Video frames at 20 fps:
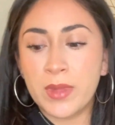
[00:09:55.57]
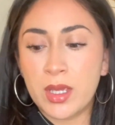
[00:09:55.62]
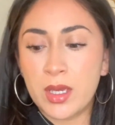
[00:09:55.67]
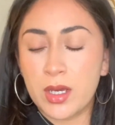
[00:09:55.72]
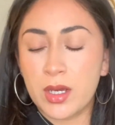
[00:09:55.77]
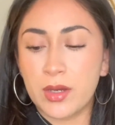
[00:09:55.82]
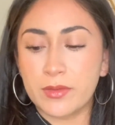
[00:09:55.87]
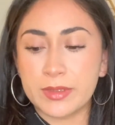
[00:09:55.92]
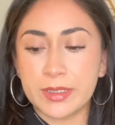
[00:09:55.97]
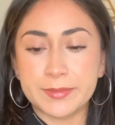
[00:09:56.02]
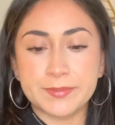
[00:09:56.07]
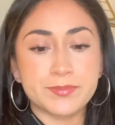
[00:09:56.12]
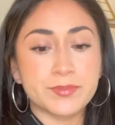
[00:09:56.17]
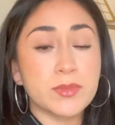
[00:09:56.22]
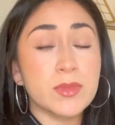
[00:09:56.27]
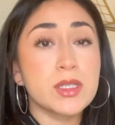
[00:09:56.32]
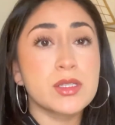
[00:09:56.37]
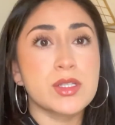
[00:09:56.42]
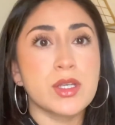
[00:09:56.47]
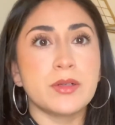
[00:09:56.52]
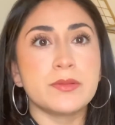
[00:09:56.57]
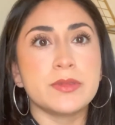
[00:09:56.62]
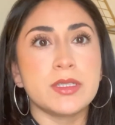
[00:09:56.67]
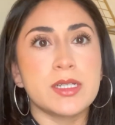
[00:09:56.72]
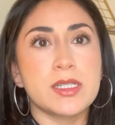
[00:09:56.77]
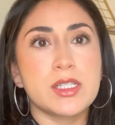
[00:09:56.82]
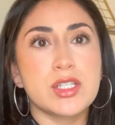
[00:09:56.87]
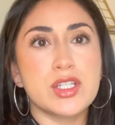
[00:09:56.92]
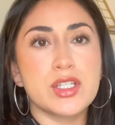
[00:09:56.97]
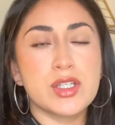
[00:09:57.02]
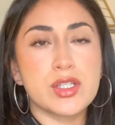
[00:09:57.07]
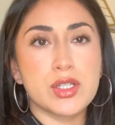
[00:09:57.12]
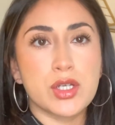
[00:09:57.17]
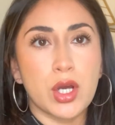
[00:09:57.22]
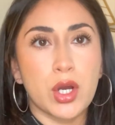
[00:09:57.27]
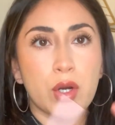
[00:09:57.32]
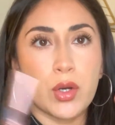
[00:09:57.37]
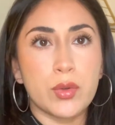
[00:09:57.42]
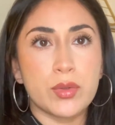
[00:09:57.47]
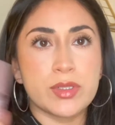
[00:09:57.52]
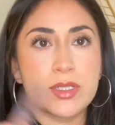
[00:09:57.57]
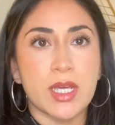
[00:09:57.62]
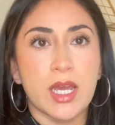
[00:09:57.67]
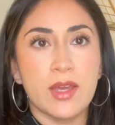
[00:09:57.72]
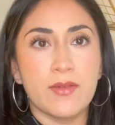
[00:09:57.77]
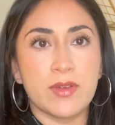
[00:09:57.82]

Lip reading: Okay, so let's just go dive